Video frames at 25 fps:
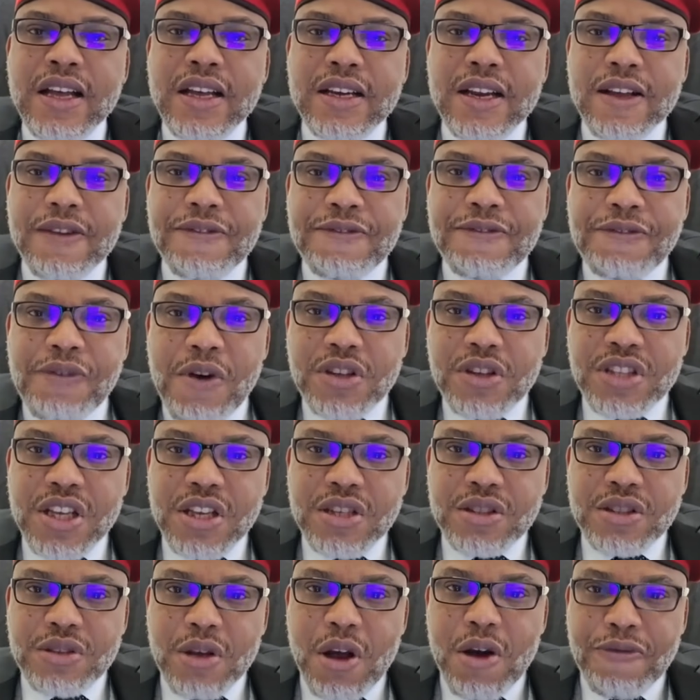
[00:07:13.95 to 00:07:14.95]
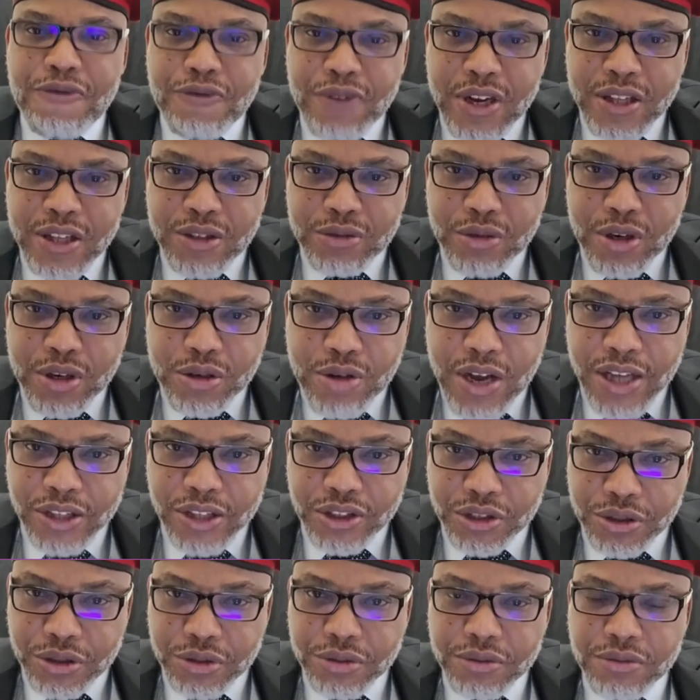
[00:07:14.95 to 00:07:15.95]
the forces of
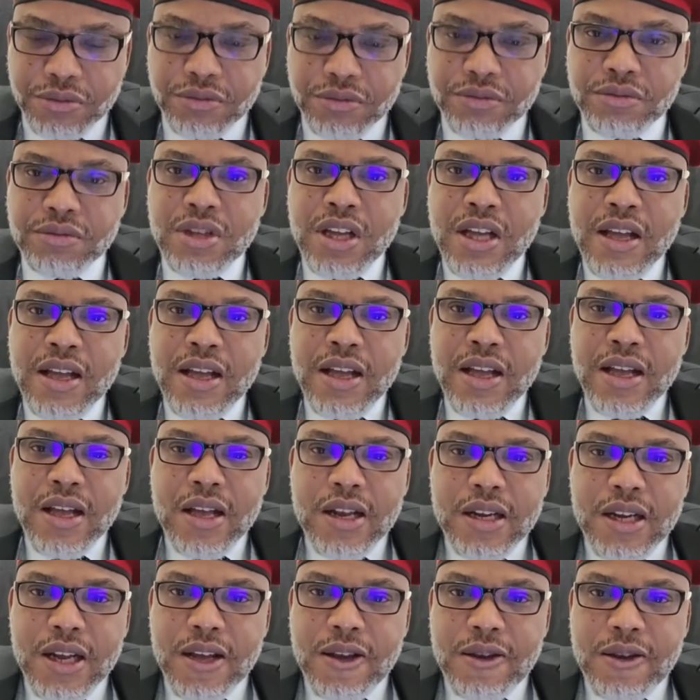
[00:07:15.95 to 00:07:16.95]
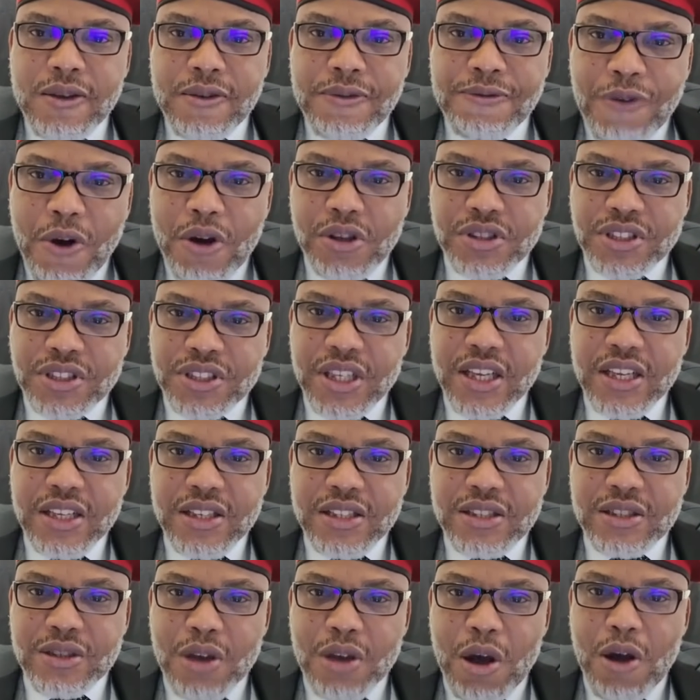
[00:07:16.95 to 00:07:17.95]
retrogression, the
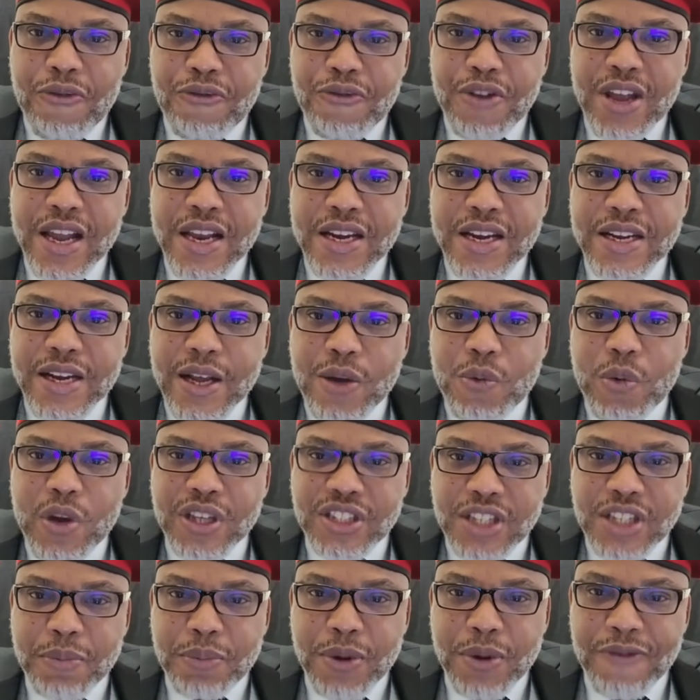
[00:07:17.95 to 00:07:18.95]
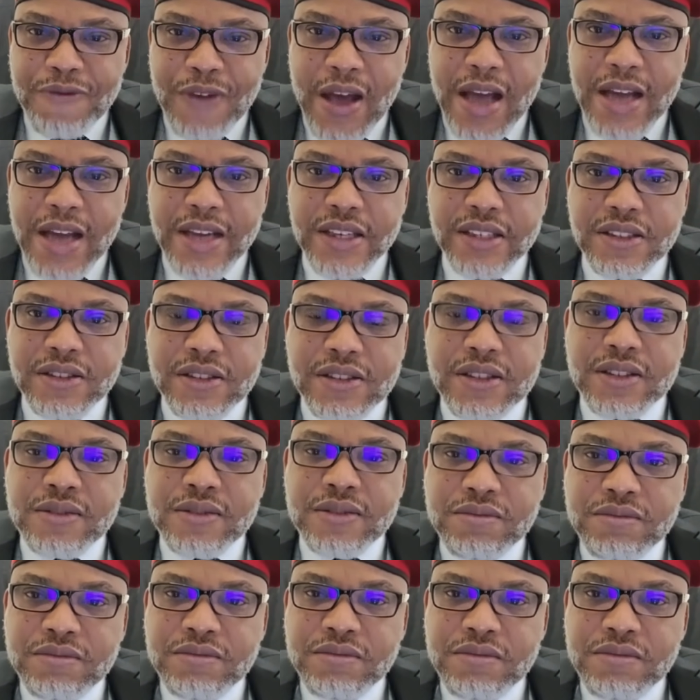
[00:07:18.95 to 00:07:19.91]
forces of iniquity prevailed,